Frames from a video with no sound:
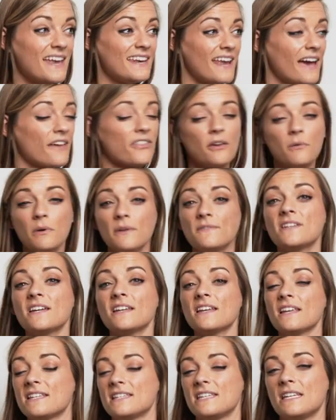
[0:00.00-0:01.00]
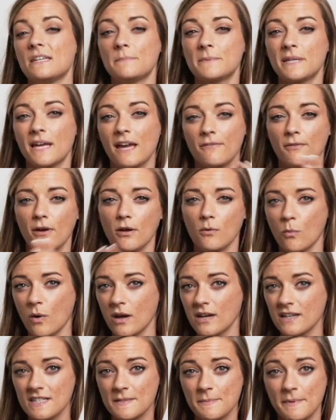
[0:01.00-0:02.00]
And now that we've done a deep dive on
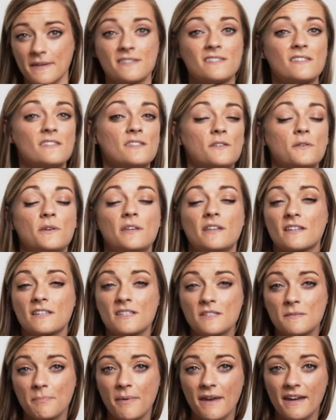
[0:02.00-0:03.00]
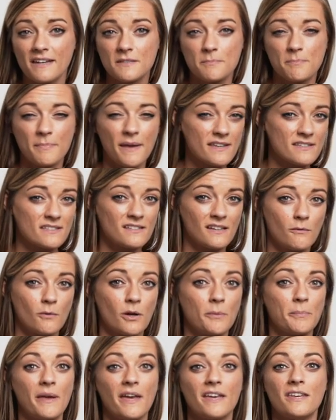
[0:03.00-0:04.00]
what expenses you can expect based on
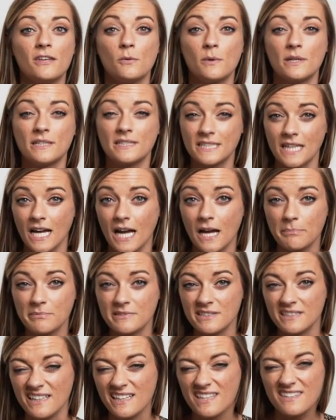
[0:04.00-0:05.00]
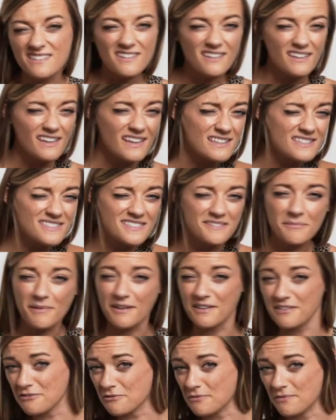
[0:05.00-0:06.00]
what pet you adopt, let's look at some
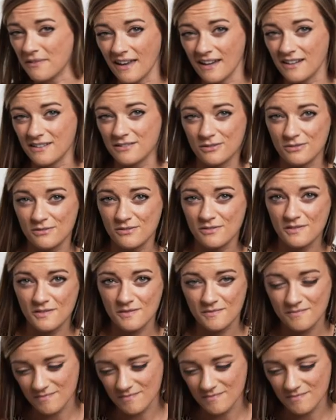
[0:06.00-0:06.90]
other factors.